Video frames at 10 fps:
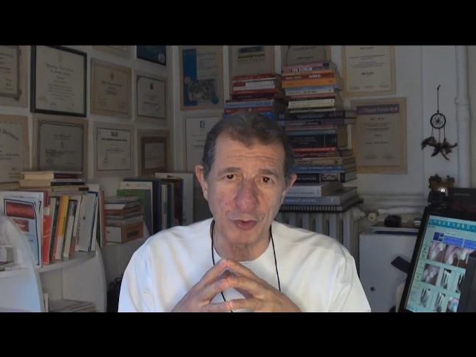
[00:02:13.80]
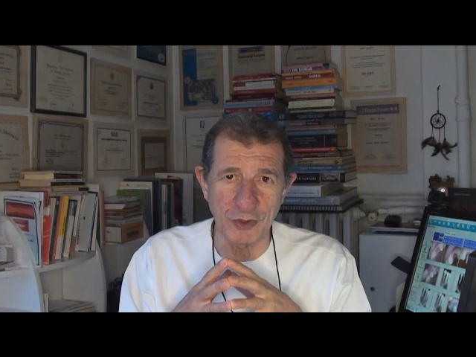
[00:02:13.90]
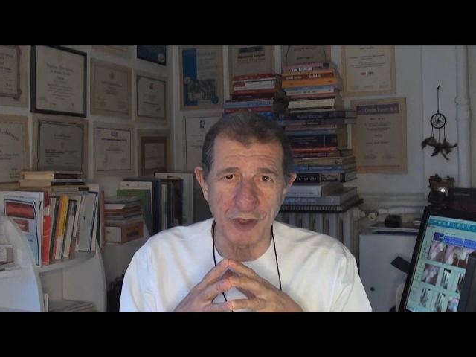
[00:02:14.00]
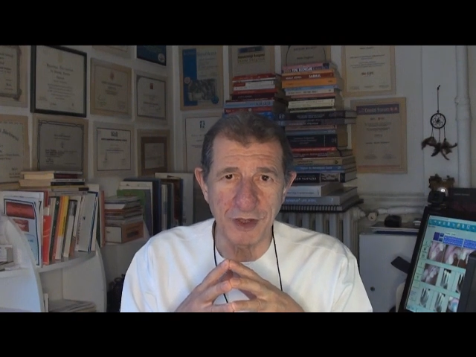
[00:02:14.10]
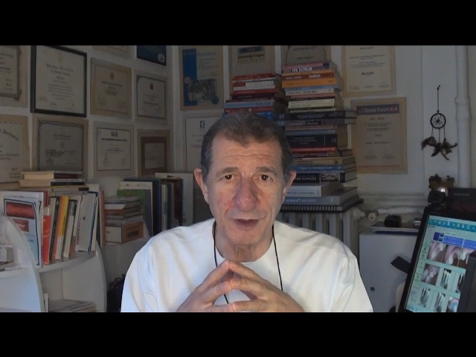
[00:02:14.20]

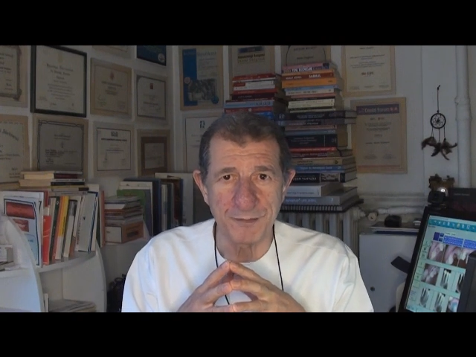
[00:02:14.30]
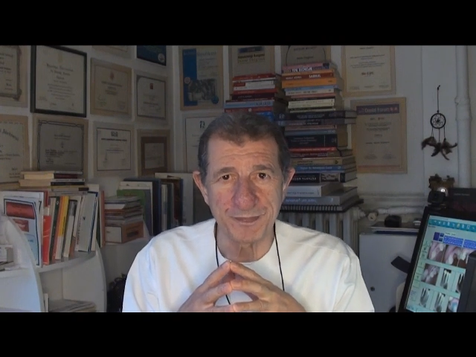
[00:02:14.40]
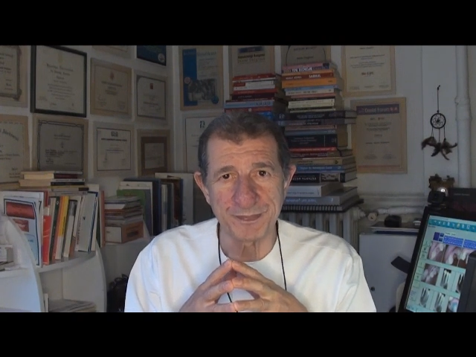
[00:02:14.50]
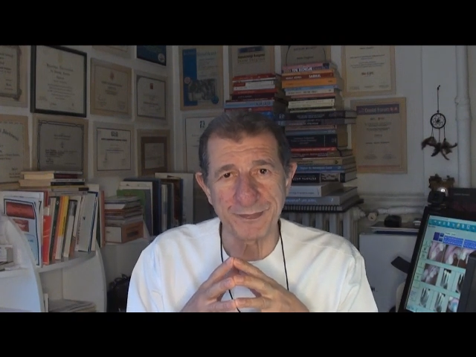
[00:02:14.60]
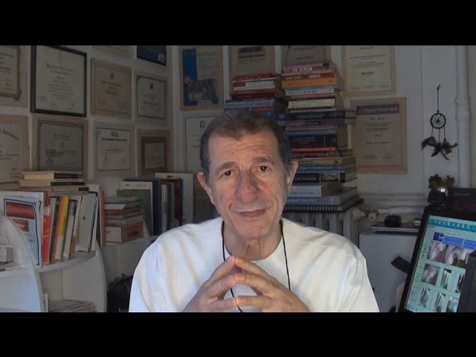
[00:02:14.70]
Even
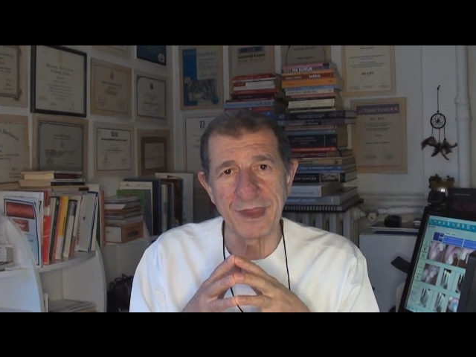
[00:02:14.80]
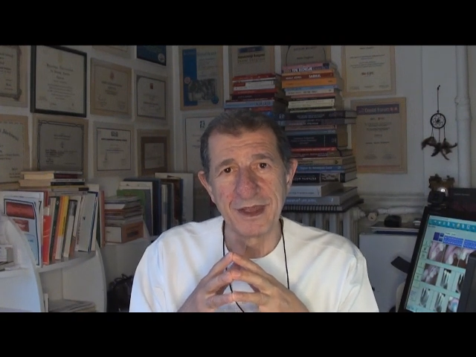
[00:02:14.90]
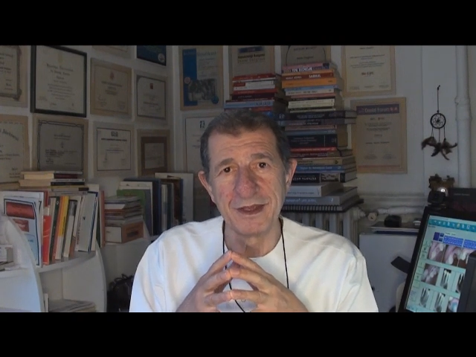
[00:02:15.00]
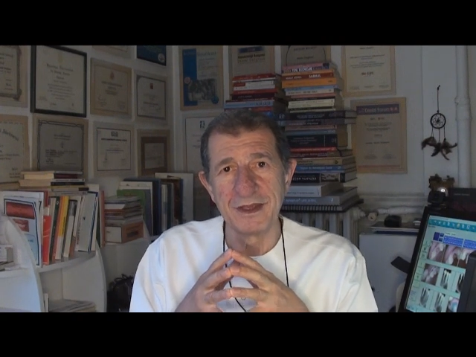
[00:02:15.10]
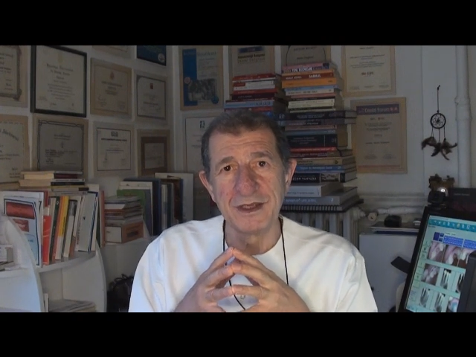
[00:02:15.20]
if there
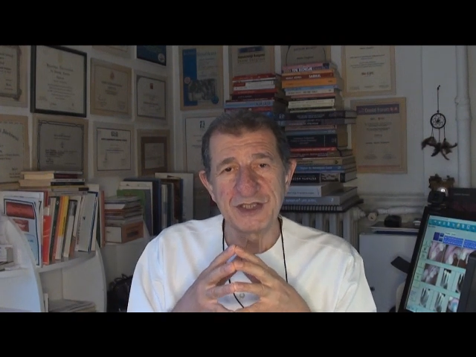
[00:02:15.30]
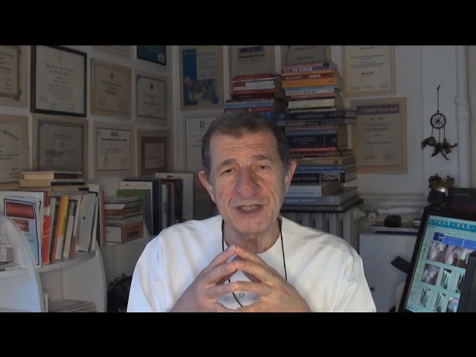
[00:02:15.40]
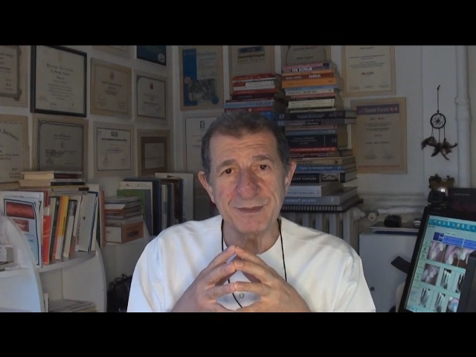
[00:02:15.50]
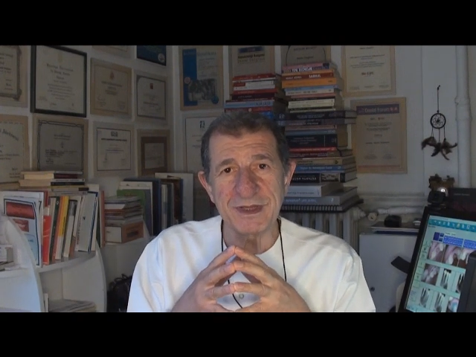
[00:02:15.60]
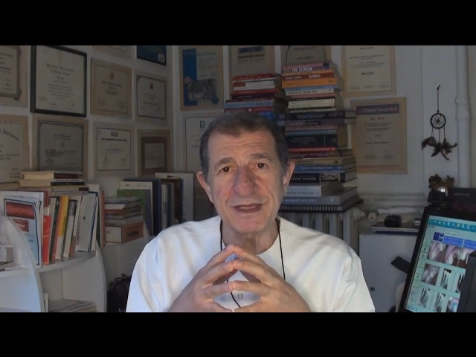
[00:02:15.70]
is a lot
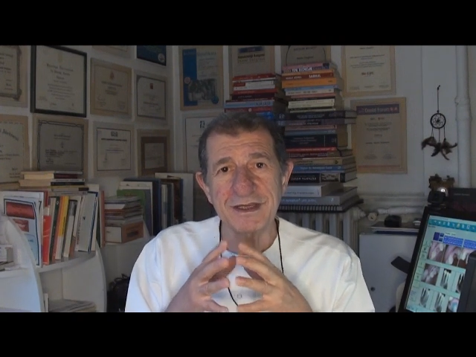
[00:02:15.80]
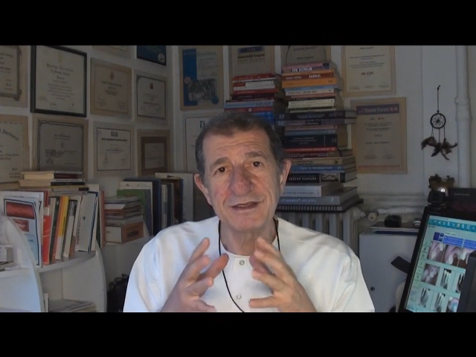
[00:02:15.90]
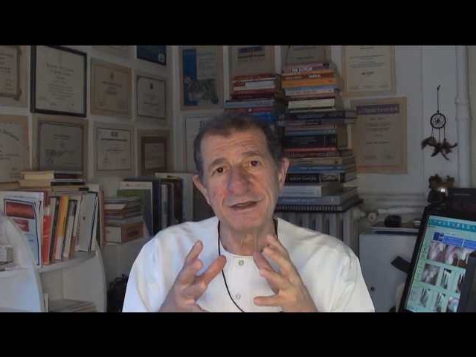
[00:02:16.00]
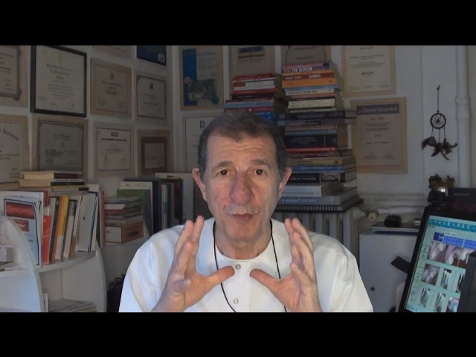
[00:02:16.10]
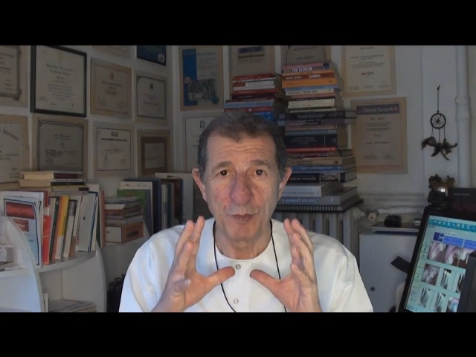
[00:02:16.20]
of
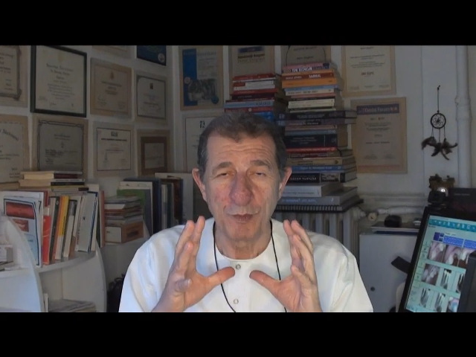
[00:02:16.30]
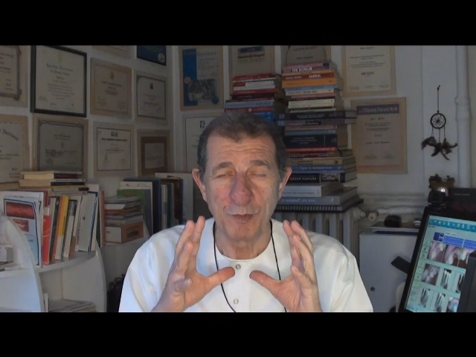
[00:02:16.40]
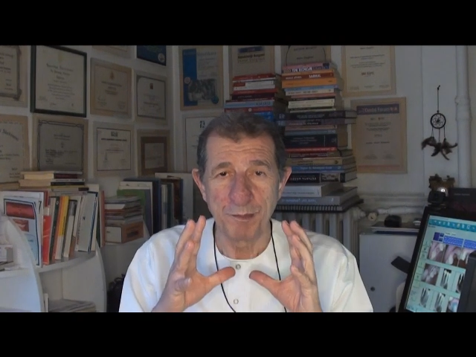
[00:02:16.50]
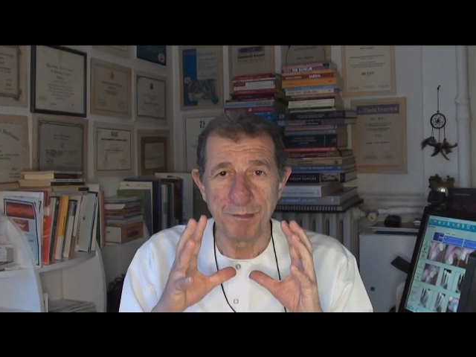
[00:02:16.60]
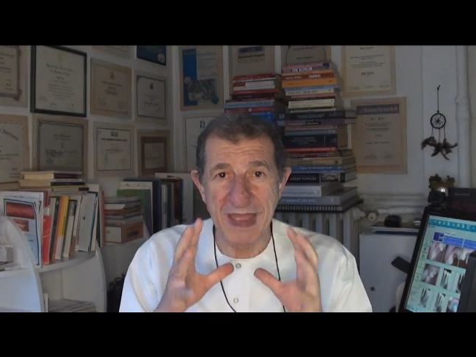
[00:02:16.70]
material
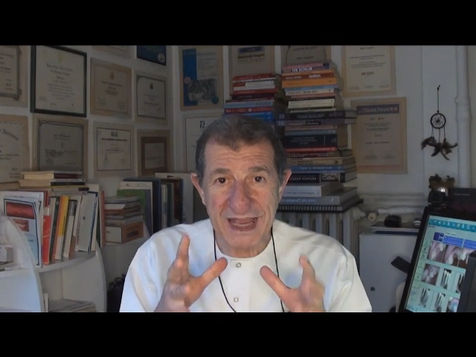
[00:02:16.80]
loss